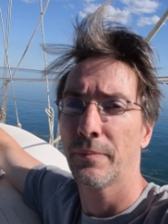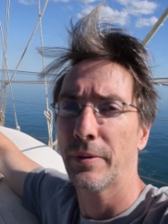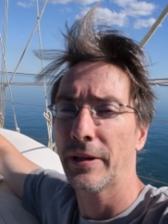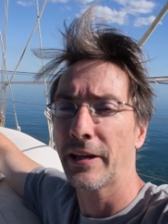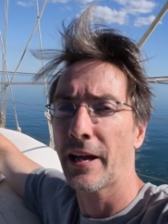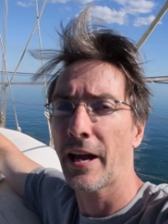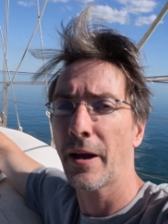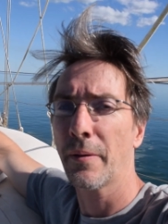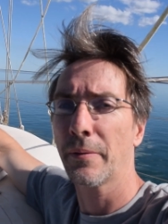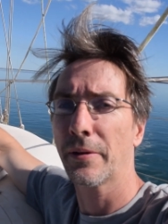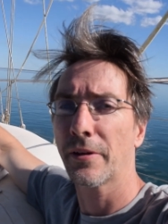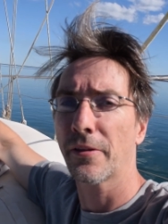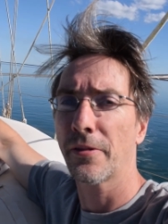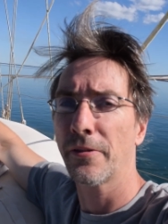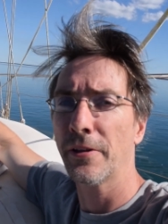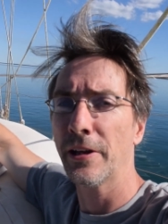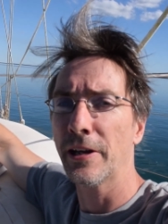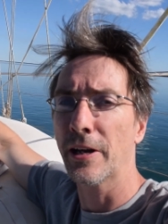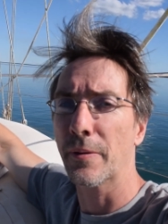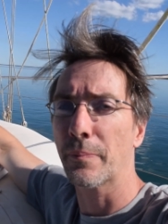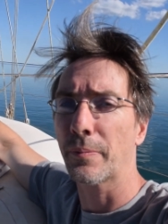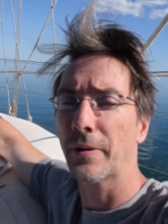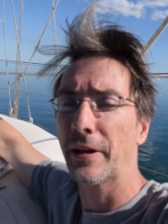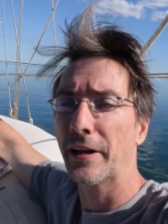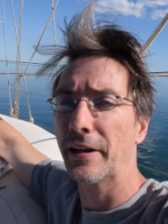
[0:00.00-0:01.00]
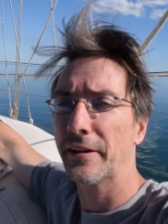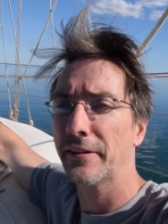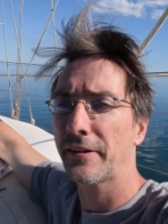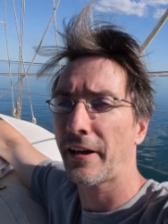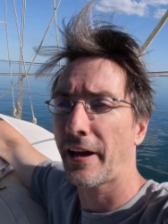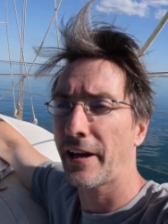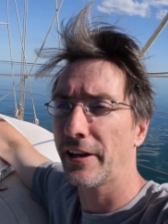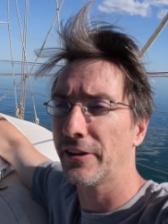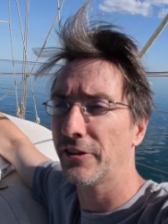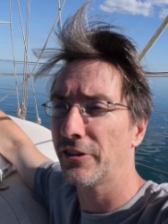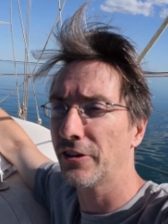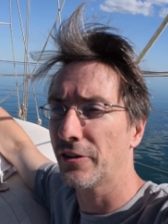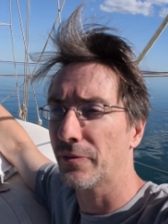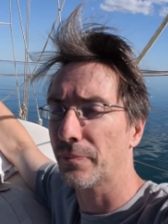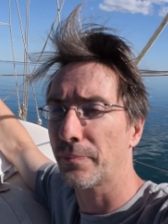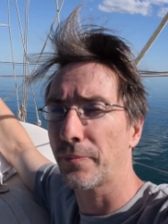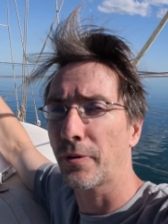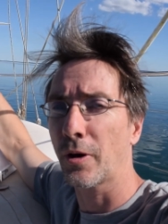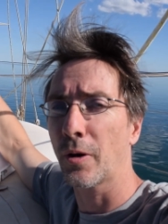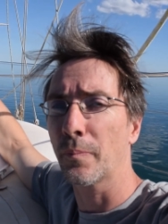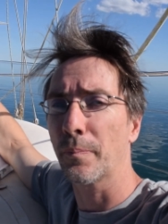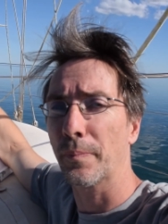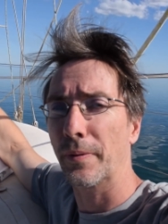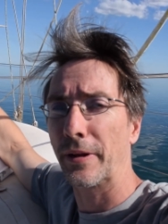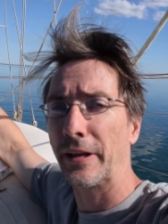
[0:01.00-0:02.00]
Being able to thin a plantation
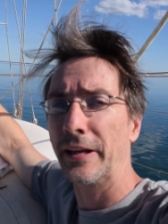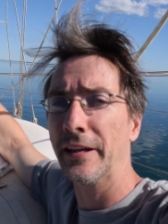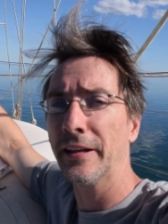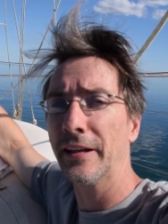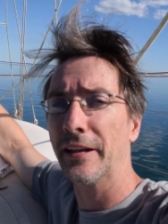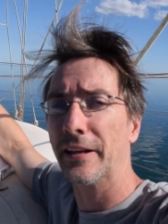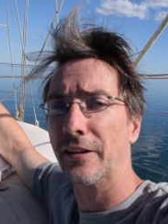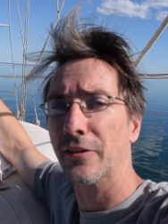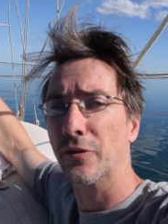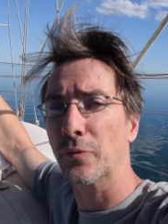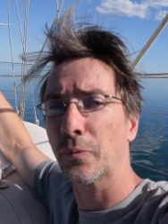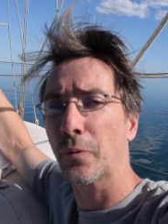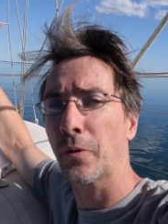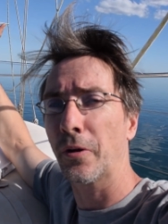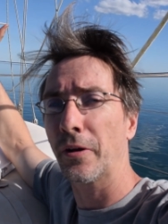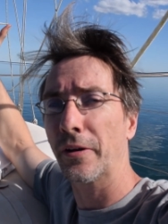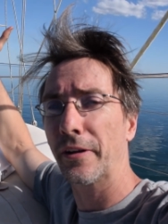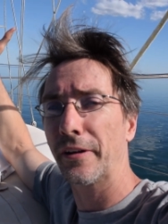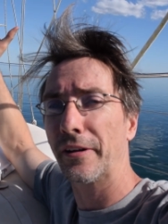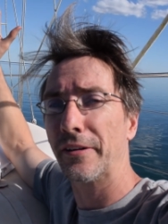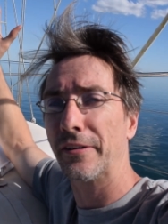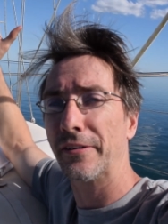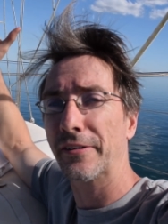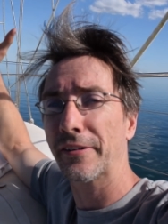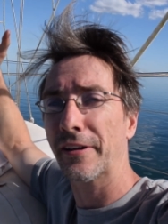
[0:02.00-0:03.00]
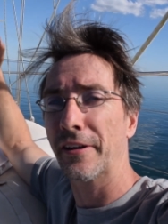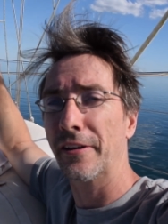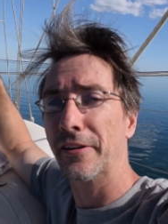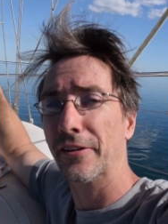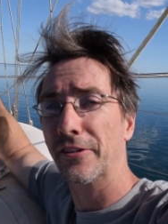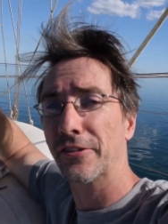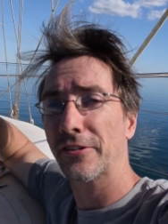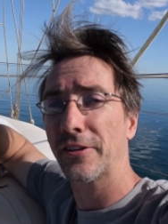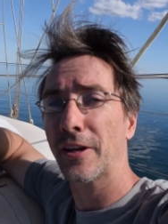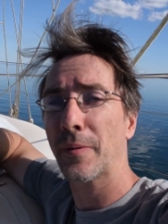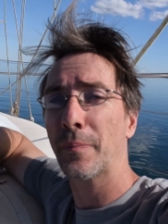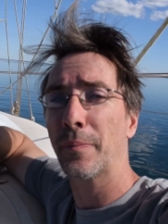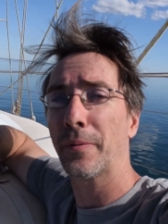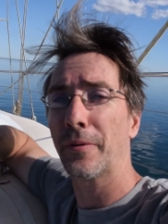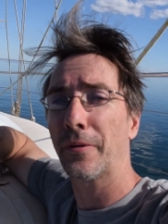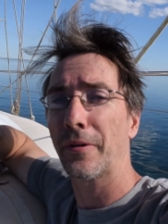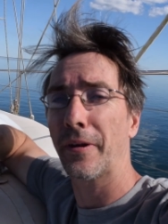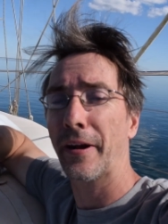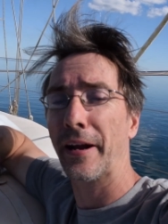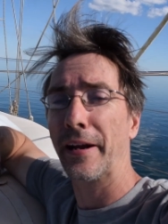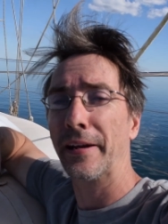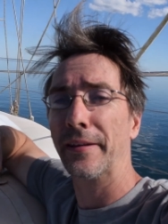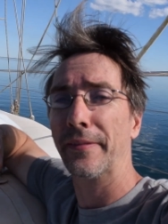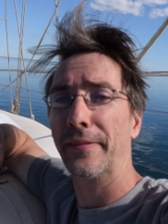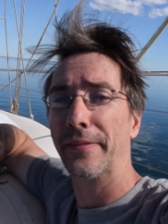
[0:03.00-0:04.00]
properly is what is going to
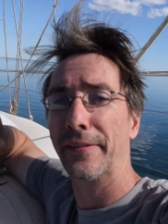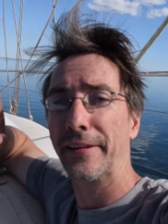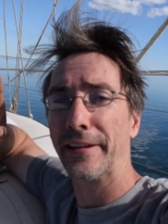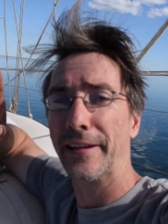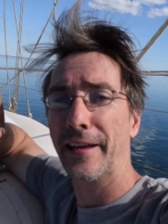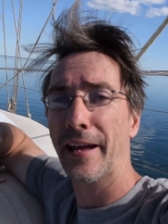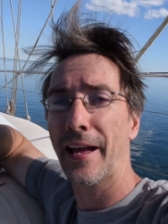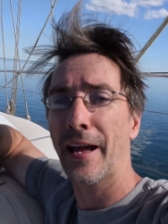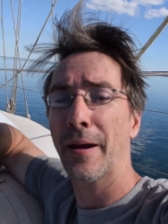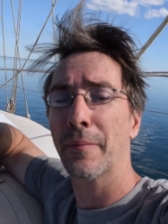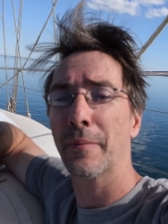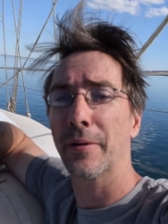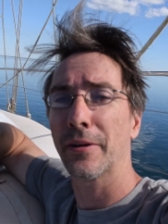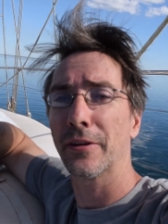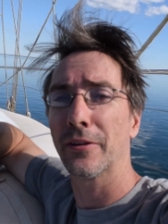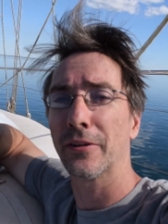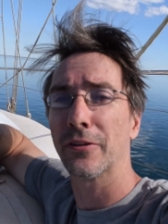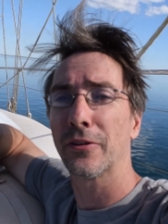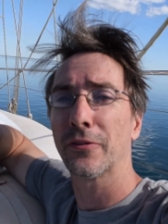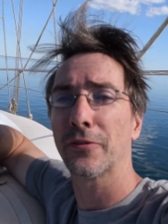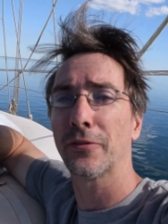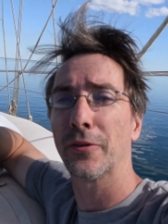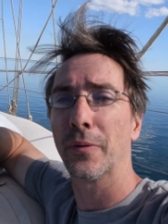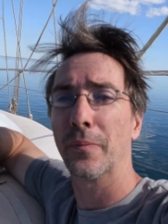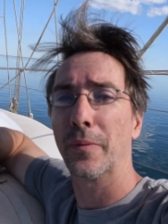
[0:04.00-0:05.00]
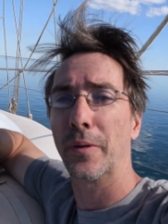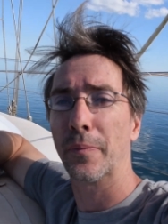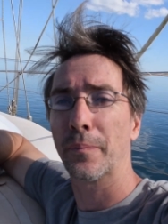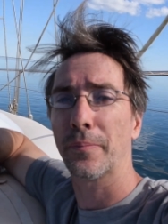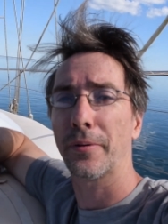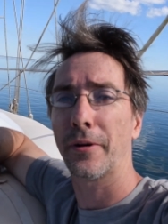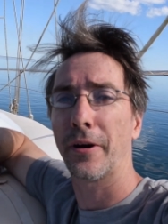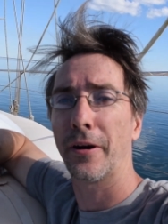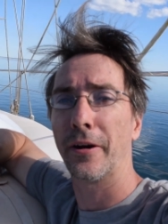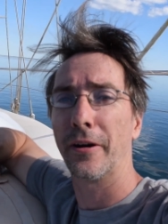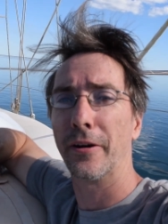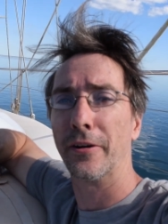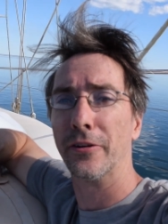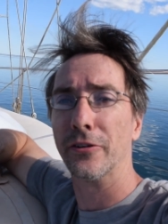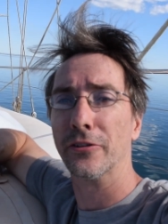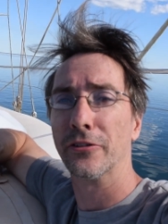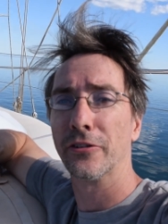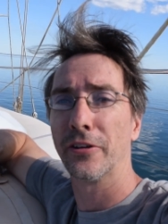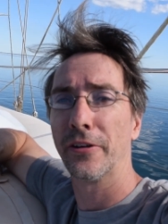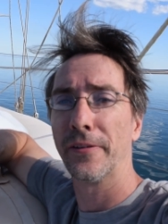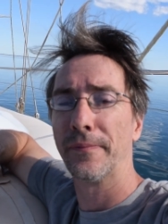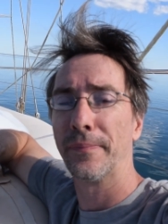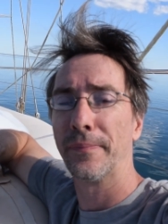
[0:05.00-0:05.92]
separate the amateurs from the pros.